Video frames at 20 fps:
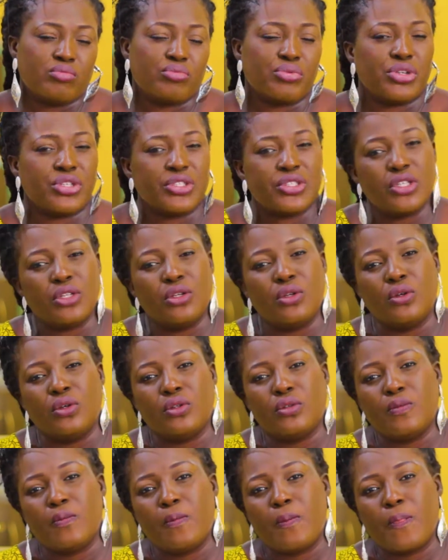Praise the
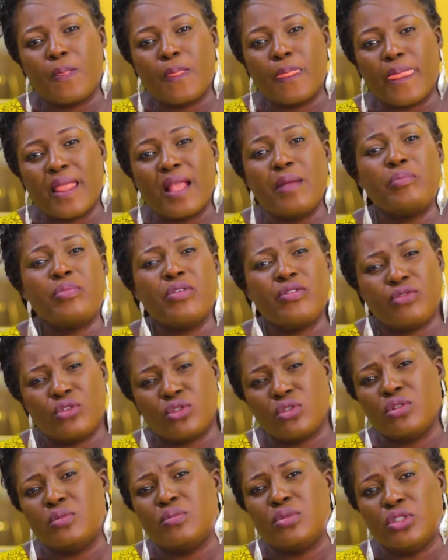Lord. I pray for
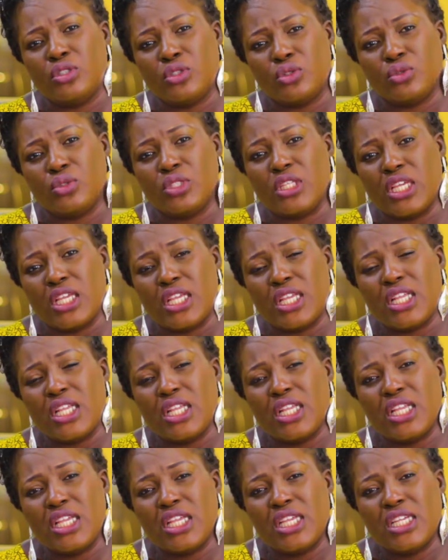somebody today
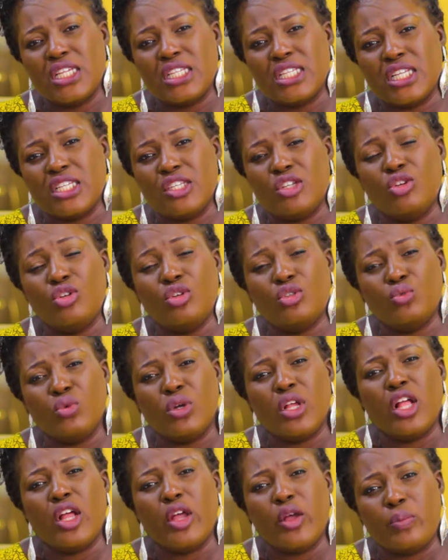that the Lord
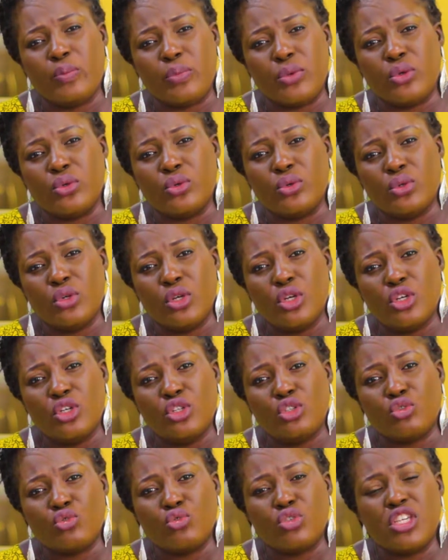will help you
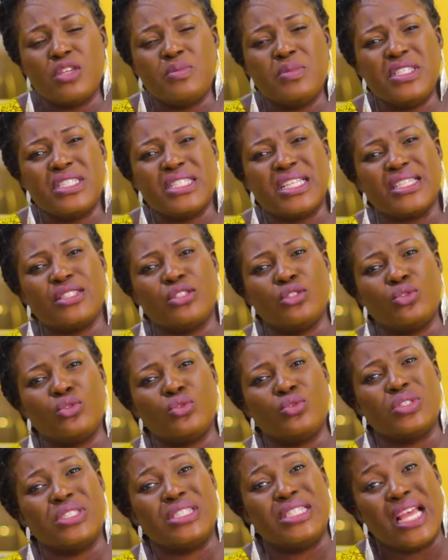to keep these
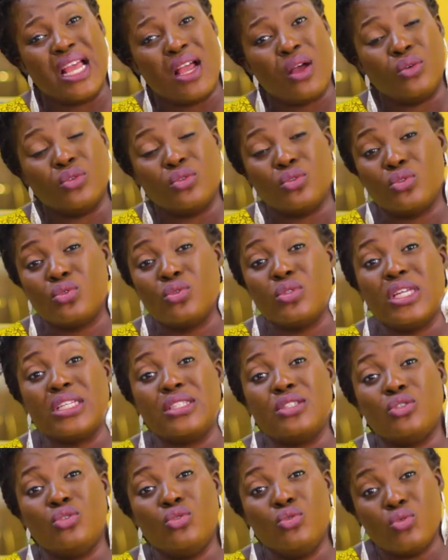attitudes down so
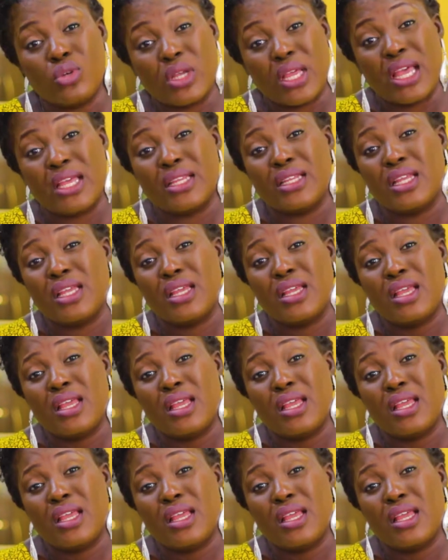that you can